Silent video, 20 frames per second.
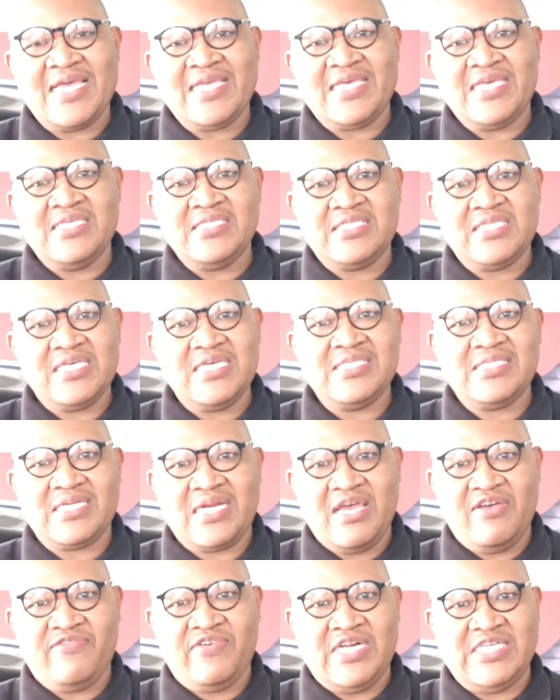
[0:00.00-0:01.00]
against its
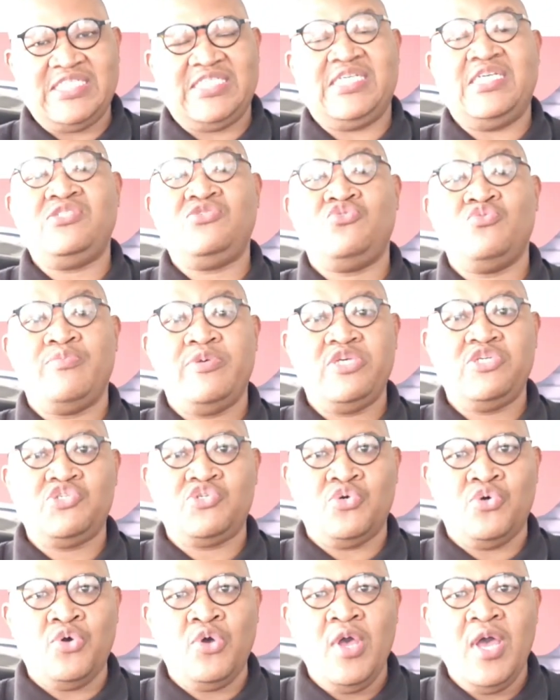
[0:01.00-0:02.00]
rival just to make
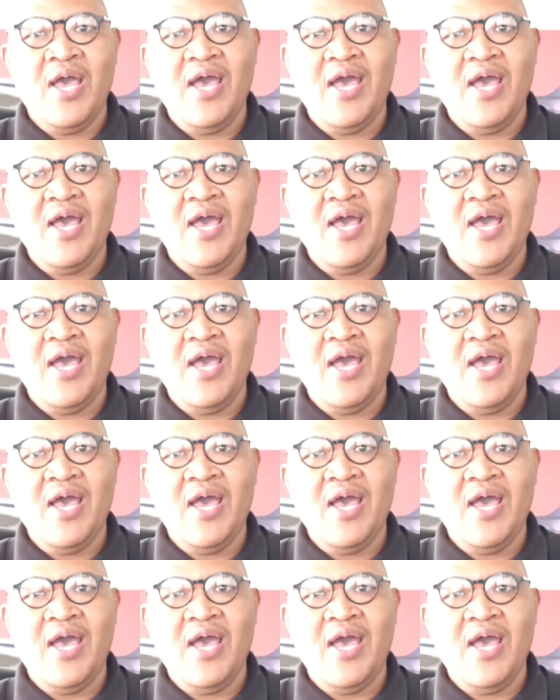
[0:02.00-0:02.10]
sure